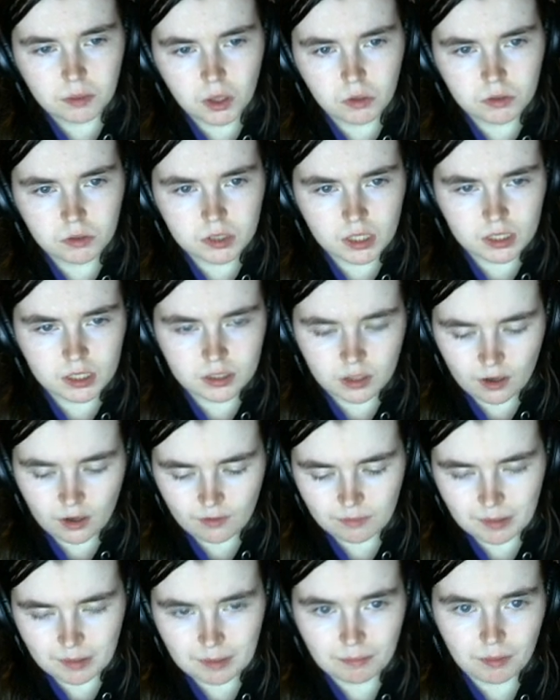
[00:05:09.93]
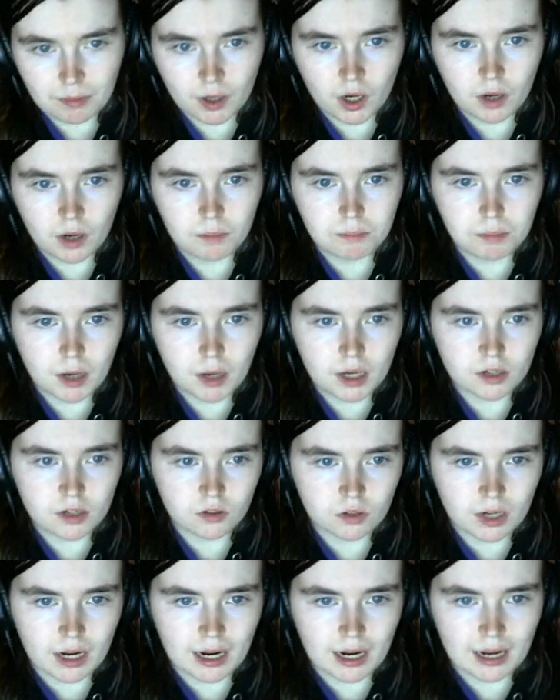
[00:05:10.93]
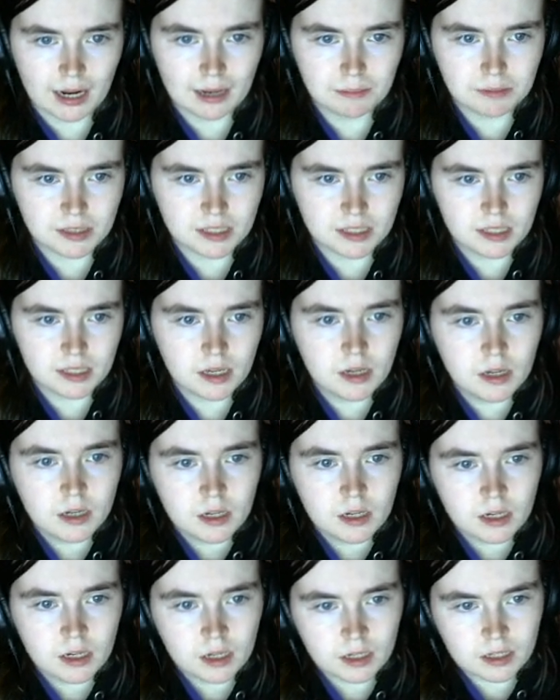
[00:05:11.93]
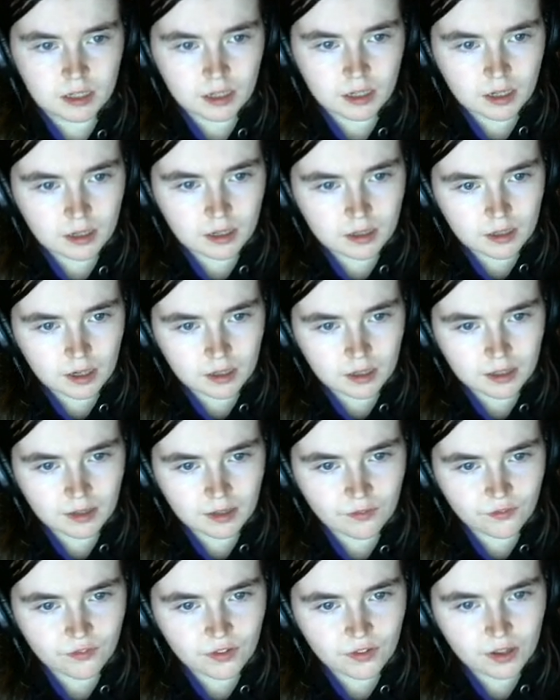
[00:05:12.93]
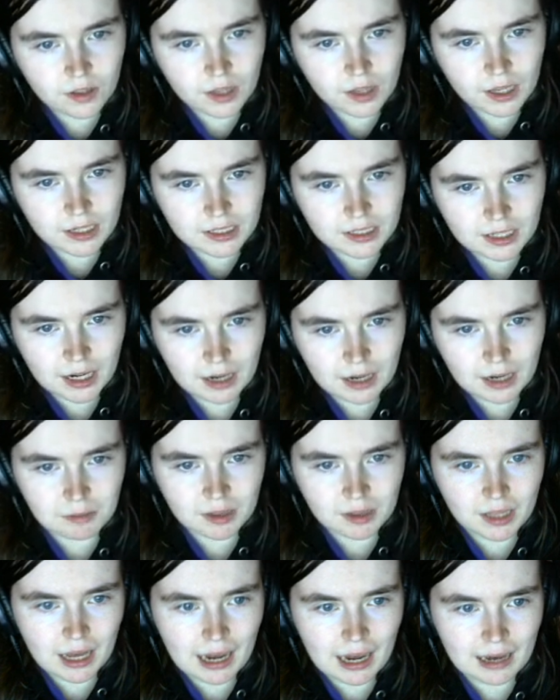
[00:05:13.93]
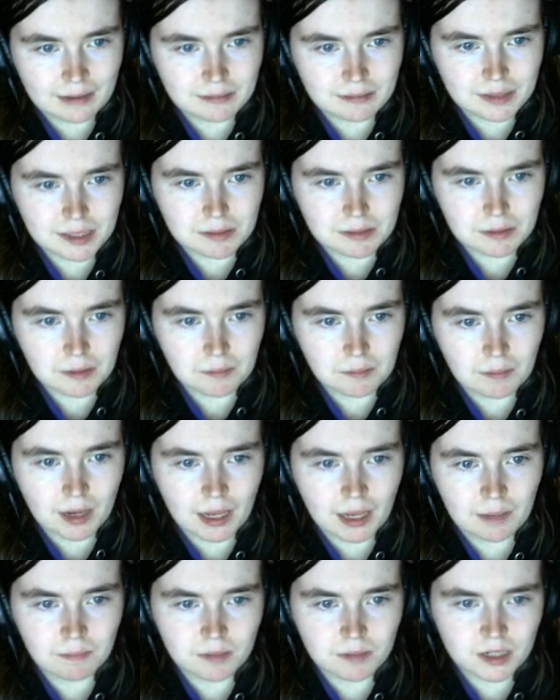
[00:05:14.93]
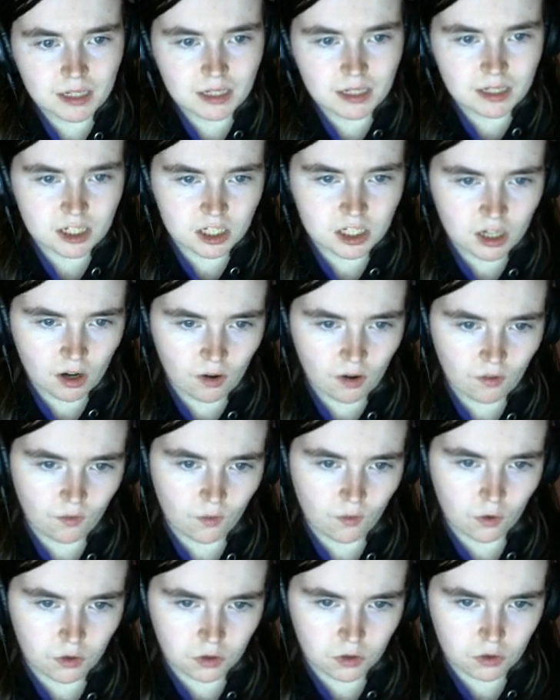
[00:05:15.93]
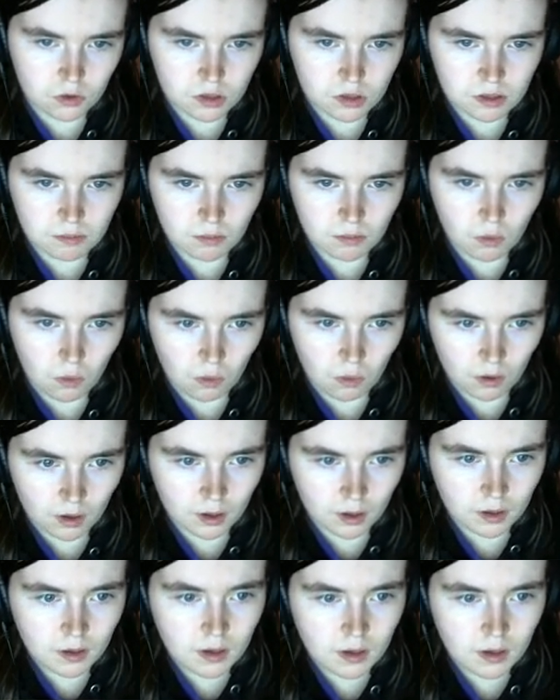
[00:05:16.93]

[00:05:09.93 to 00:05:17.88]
dust off my bottle caps. It doesn't feel like time elapsed. My empty shelf could use some more.